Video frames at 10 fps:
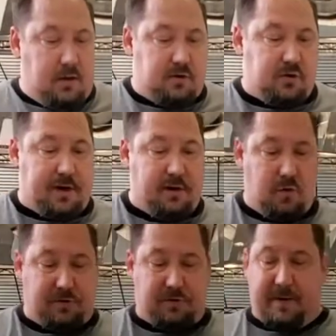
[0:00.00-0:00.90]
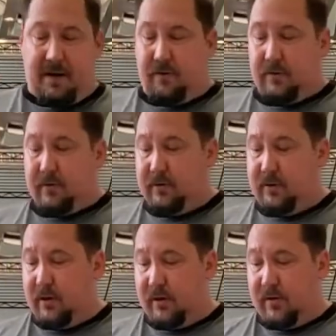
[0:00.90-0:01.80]
crank horsepower
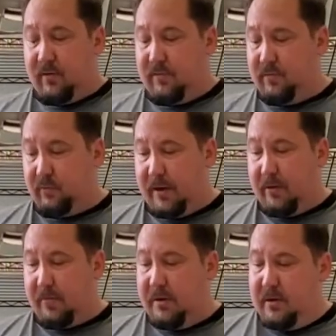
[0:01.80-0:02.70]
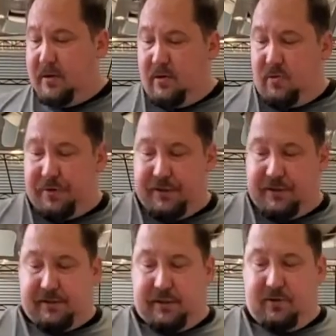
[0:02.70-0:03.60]
realm, which
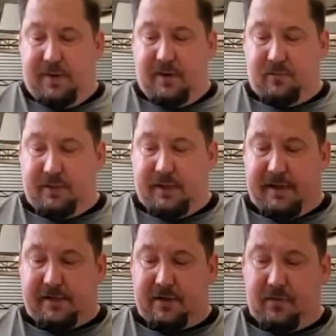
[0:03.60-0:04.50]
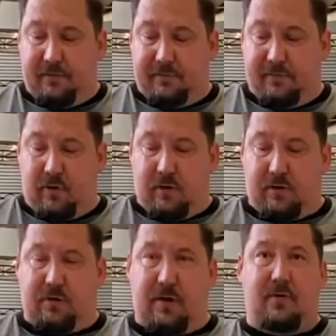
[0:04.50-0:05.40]
is, we don't really like to go over
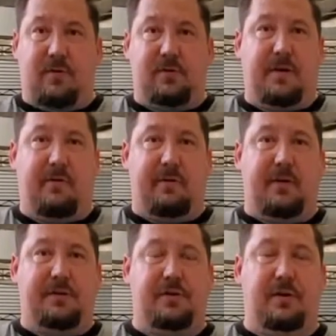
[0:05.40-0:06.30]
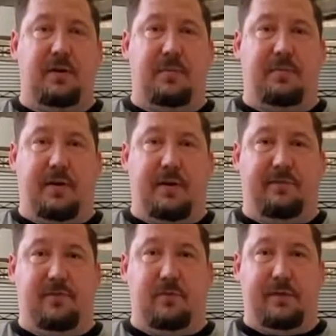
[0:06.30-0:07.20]
400 crank horsepower unless you're going to upgrade the
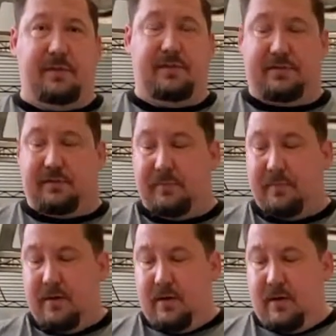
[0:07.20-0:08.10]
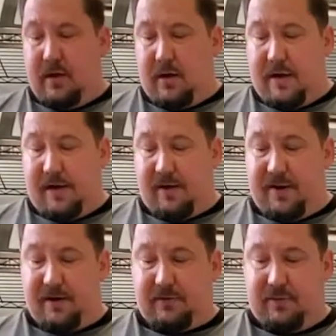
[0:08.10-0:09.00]
fueling system
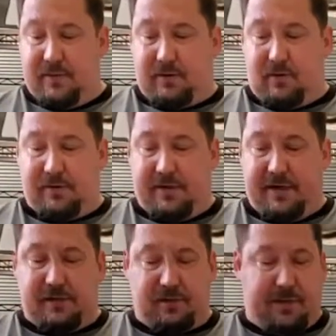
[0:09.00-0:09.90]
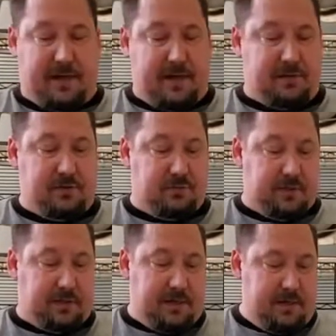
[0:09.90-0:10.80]
anyway. So our Stage 3 kits are a
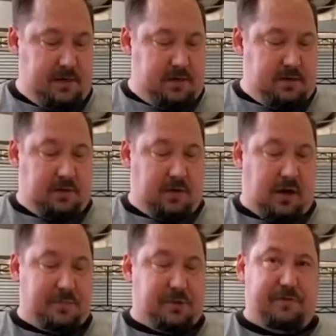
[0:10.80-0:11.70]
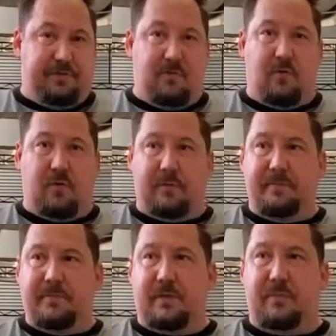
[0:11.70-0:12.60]
really good option for
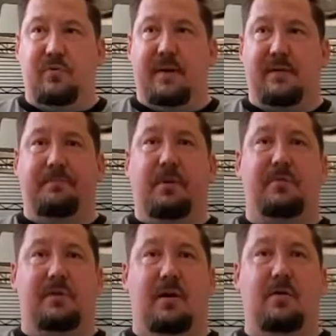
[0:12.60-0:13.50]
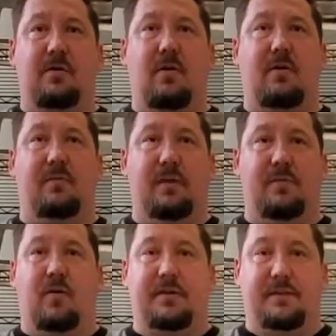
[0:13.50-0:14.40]
someone who has a bone stock car and really
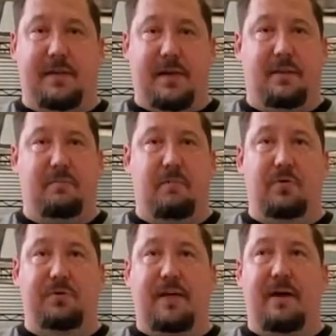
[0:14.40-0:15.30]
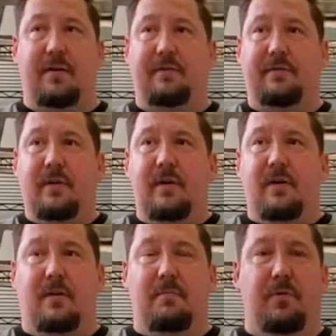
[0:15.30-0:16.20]
wants to get the most out of
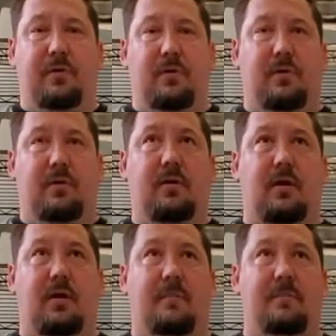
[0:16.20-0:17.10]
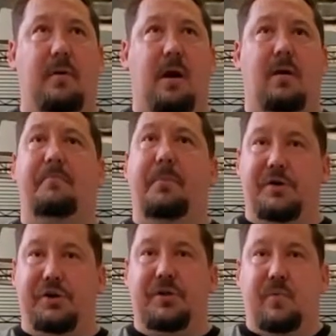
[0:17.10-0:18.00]
the motor on a
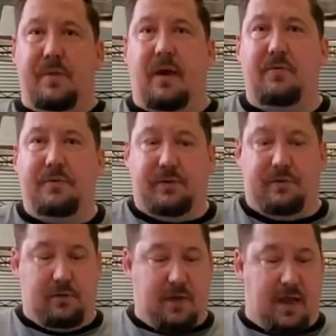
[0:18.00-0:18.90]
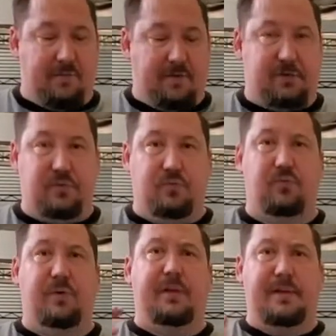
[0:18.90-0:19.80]
budget without having to
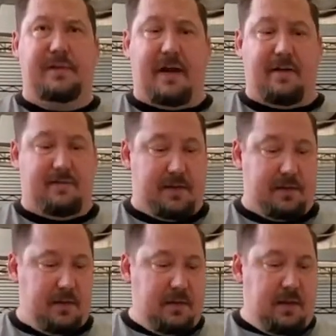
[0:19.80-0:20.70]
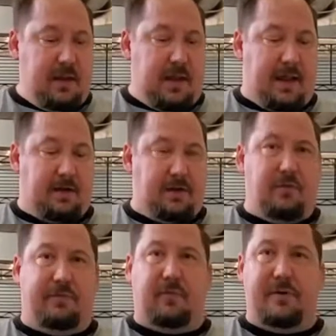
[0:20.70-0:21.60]
really dive in and
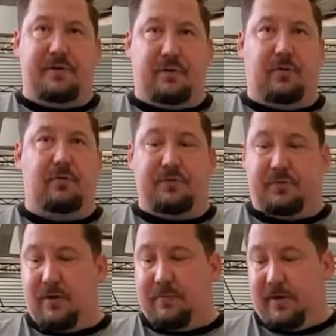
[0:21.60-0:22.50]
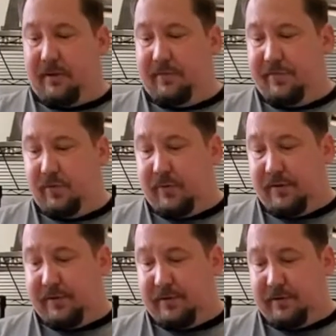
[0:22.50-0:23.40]
go for internals or upgrading the
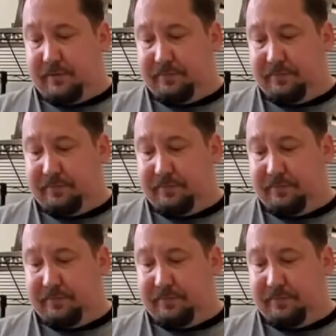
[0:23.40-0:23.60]
fueling system.